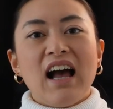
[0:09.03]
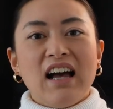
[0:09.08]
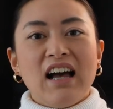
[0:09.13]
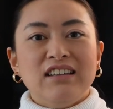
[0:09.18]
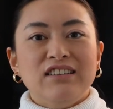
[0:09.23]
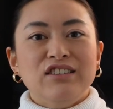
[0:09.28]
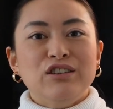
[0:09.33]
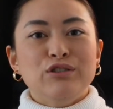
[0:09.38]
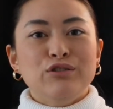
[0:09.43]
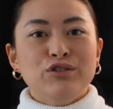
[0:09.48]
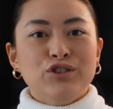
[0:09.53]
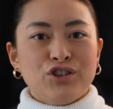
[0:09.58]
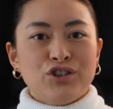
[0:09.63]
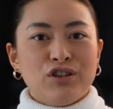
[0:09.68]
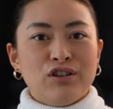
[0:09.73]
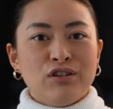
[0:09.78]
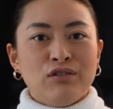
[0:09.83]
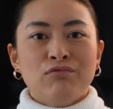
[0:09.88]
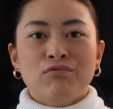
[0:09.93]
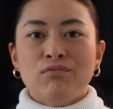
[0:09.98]

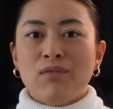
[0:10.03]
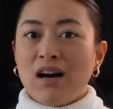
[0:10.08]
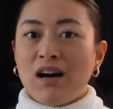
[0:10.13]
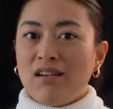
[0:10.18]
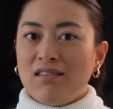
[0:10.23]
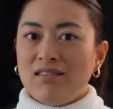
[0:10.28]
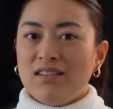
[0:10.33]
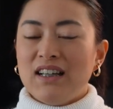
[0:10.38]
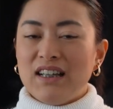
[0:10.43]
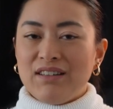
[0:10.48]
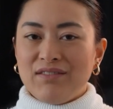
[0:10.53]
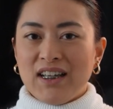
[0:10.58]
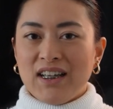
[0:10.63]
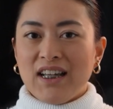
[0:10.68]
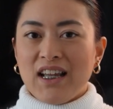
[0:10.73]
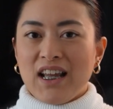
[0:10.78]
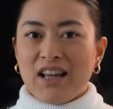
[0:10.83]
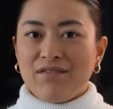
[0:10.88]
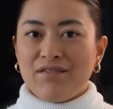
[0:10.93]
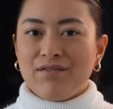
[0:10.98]
unusual while
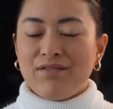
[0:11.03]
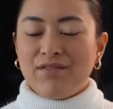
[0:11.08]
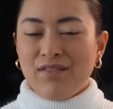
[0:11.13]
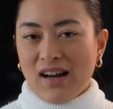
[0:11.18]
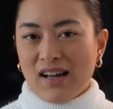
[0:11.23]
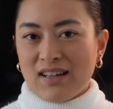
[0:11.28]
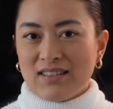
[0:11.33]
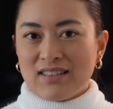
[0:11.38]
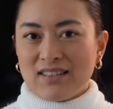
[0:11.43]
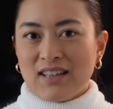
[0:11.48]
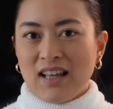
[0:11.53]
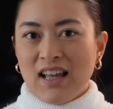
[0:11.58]
living in France.